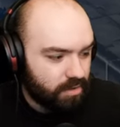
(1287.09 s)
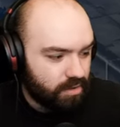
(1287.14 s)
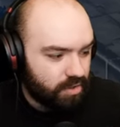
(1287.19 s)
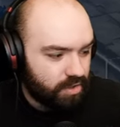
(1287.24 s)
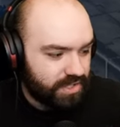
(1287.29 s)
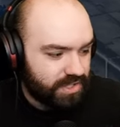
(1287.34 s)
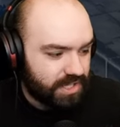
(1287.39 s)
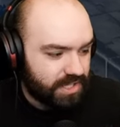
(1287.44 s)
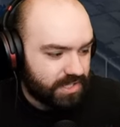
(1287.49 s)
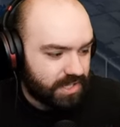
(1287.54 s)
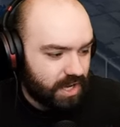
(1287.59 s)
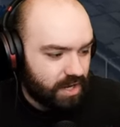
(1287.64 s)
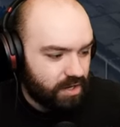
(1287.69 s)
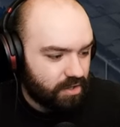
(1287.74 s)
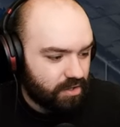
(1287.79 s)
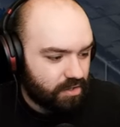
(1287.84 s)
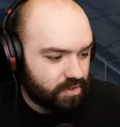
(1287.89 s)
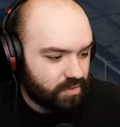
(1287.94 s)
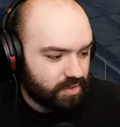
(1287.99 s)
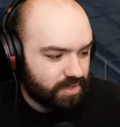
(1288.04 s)
You see a sign on
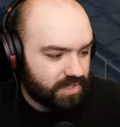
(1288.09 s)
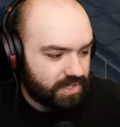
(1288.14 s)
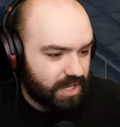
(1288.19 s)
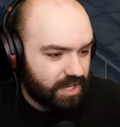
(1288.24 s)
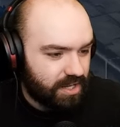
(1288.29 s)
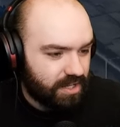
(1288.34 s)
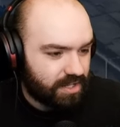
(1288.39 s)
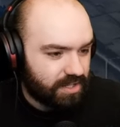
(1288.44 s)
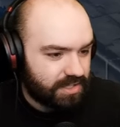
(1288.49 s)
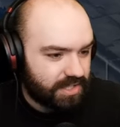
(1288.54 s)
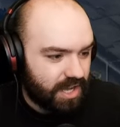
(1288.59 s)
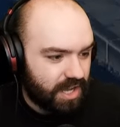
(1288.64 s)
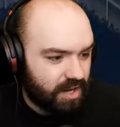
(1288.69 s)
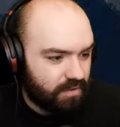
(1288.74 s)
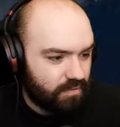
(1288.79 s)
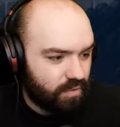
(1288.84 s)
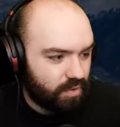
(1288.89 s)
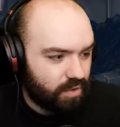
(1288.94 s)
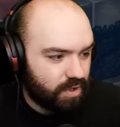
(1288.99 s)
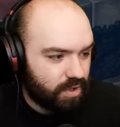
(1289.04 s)
the door stating that's out
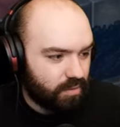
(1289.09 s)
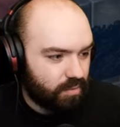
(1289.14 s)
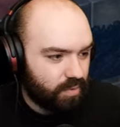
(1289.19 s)
of order.